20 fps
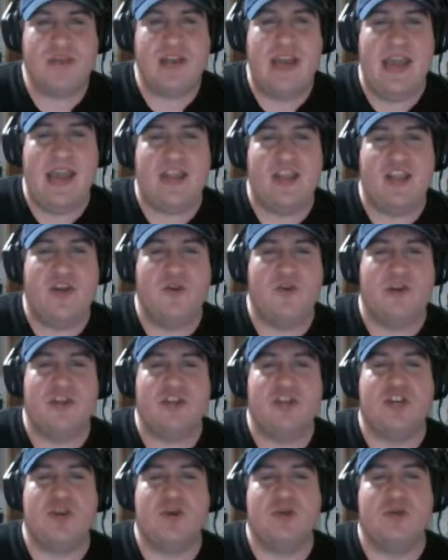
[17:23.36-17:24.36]
And you
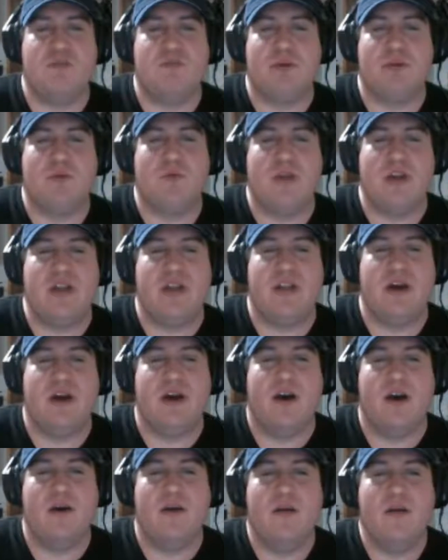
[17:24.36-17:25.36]
can choose between
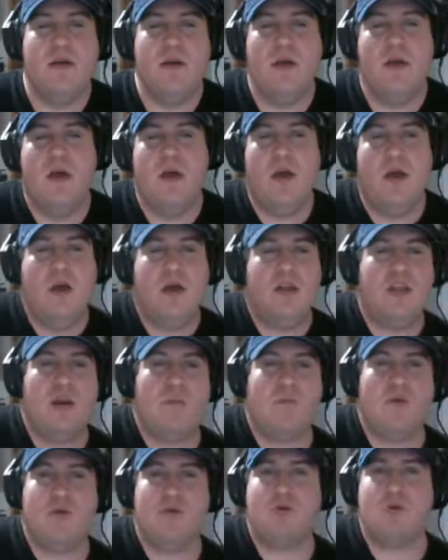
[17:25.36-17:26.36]

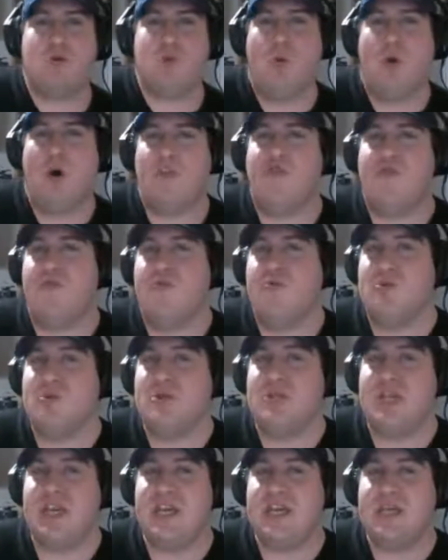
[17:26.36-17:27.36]
numbers 1 through
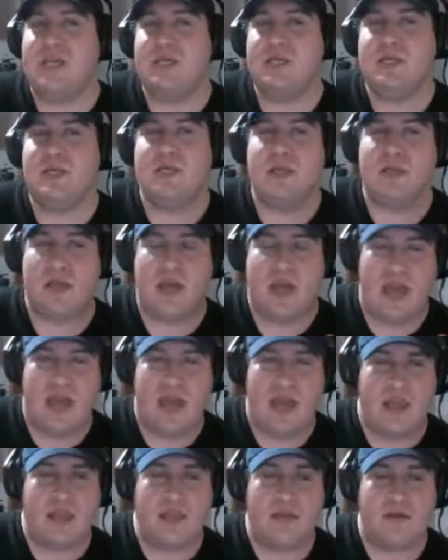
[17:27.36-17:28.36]
6,
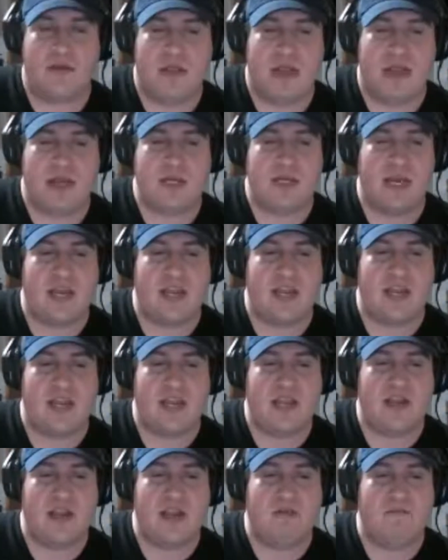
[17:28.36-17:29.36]
and like I said,
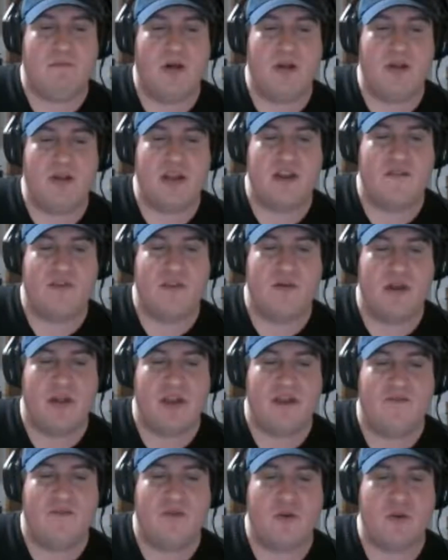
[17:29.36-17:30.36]
you get a mulligan if you
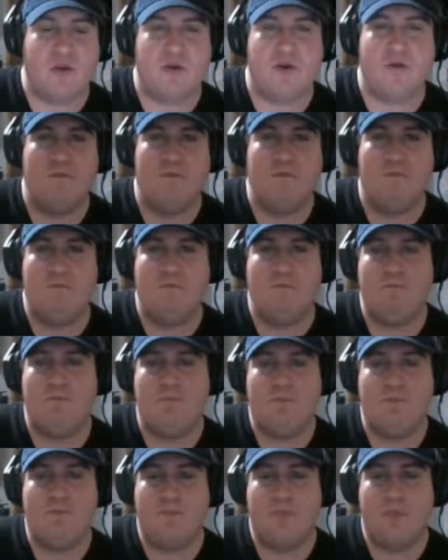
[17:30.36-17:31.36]
don't like the first
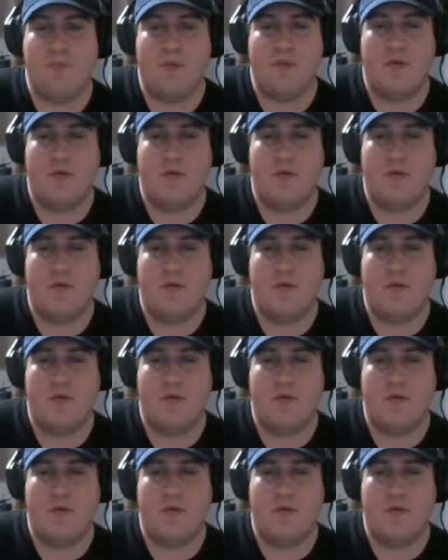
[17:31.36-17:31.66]
one.